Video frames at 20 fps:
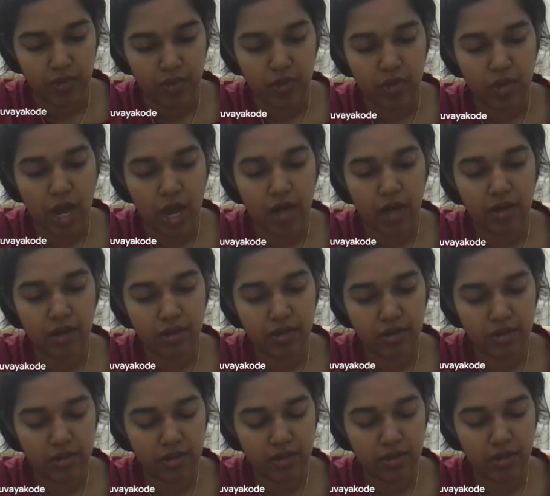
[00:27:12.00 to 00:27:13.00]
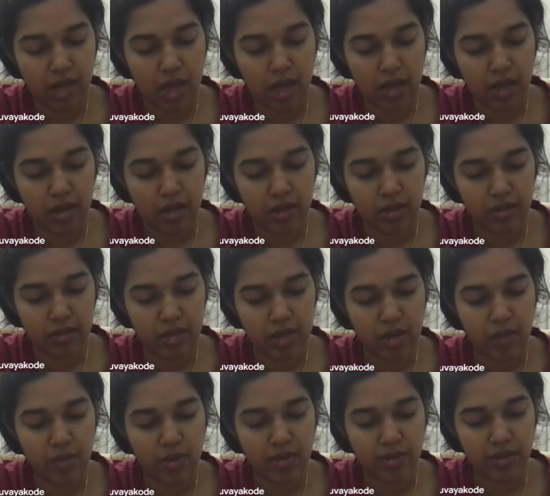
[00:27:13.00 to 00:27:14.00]
So that is
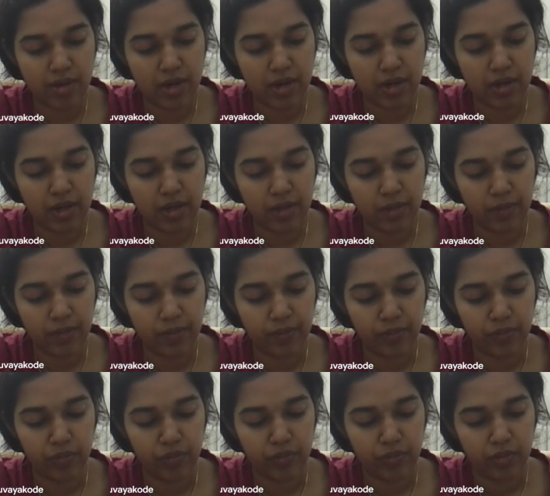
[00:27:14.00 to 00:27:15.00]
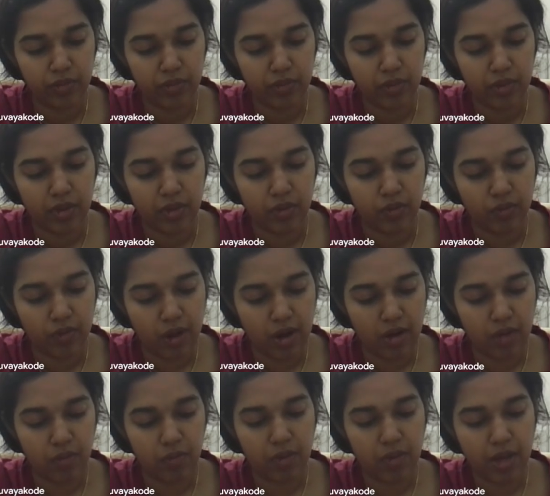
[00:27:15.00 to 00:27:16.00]
same as writing
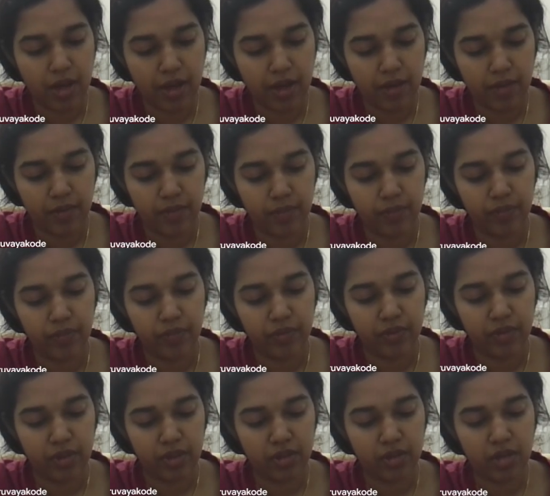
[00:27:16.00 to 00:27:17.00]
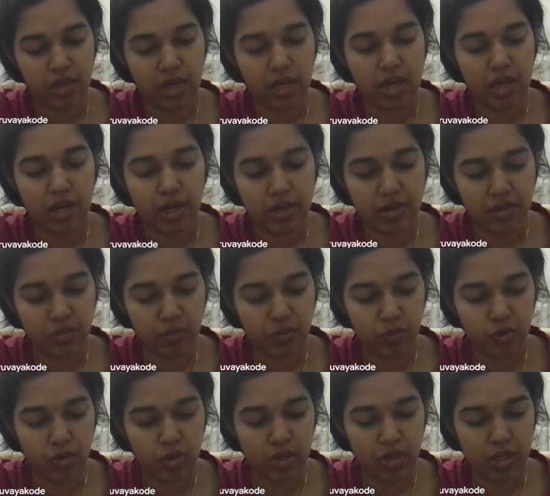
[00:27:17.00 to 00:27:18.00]
1 by, just taking a
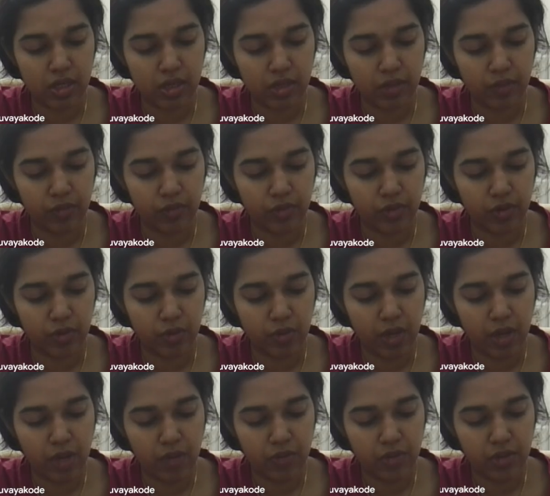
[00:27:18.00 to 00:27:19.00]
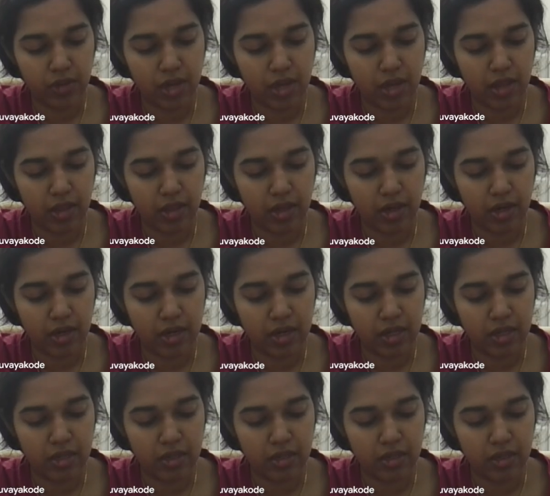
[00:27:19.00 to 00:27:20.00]
reciprocal here. So it becomes K3
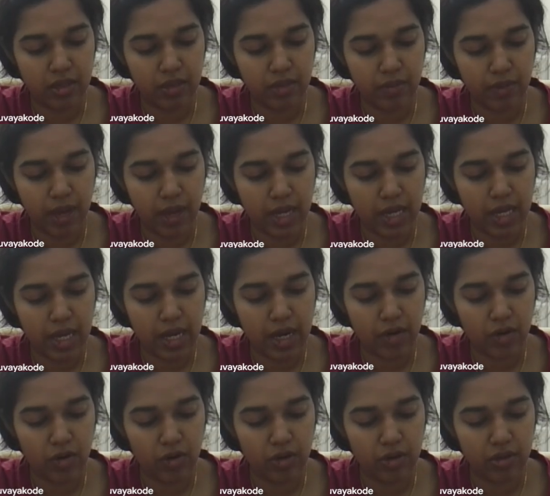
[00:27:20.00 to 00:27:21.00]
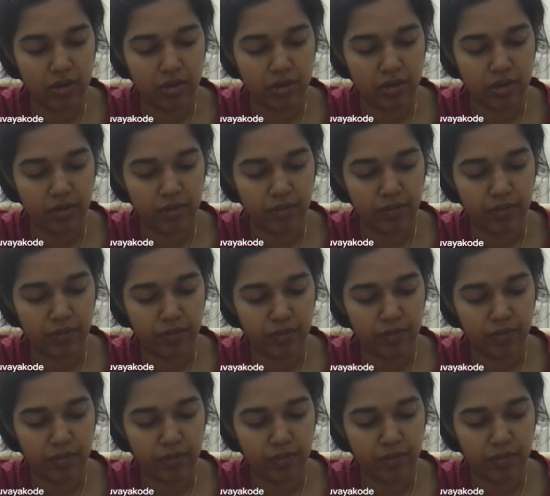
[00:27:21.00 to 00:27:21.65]
DC by K2 DC.